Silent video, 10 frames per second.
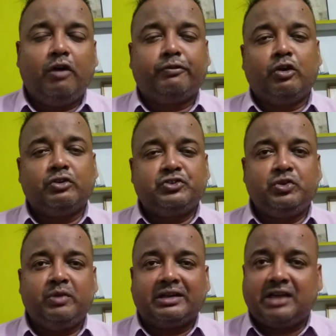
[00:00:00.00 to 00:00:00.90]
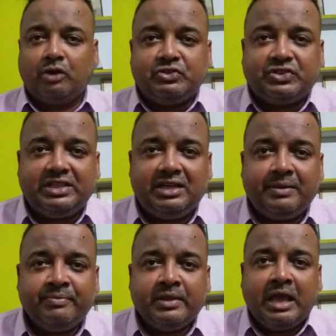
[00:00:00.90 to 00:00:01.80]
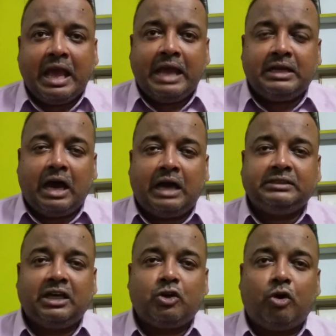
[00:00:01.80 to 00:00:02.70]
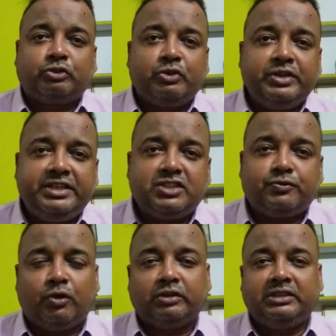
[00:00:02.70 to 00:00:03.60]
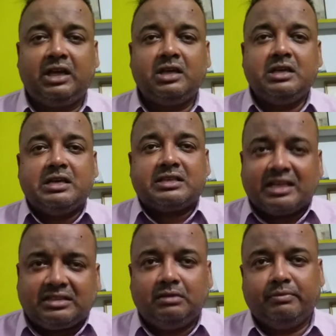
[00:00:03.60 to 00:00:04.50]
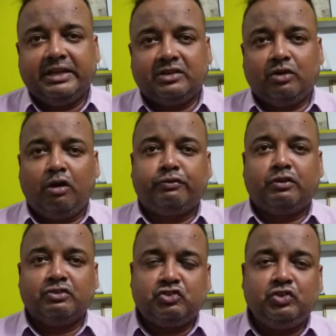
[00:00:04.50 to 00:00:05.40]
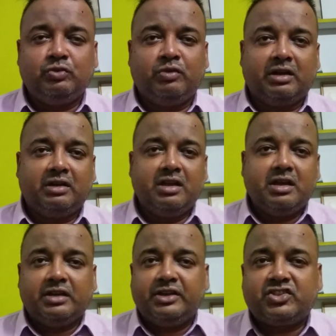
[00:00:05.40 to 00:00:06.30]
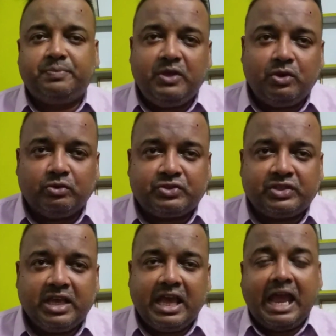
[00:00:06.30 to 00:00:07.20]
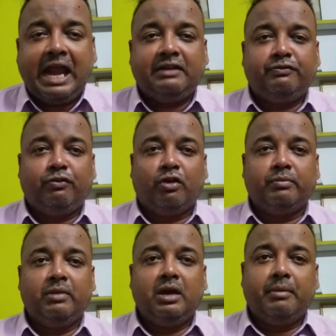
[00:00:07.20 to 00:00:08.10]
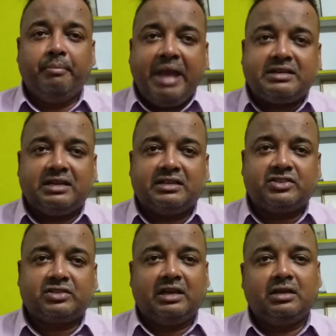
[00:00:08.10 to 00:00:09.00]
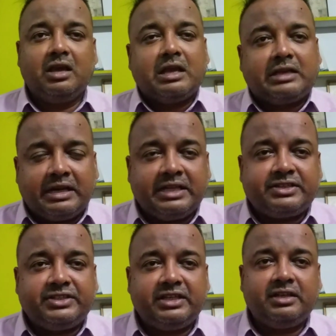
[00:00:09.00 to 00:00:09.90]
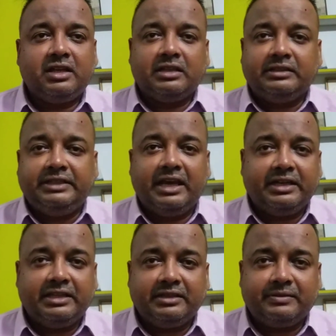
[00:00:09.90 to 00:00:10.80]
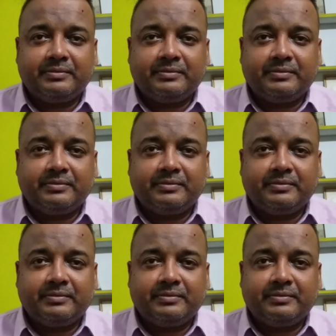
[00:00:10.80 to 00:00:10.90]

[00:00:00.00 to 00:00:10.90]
of consumer council and other authorities for the settlement of consumer disputes and for matters connected therein,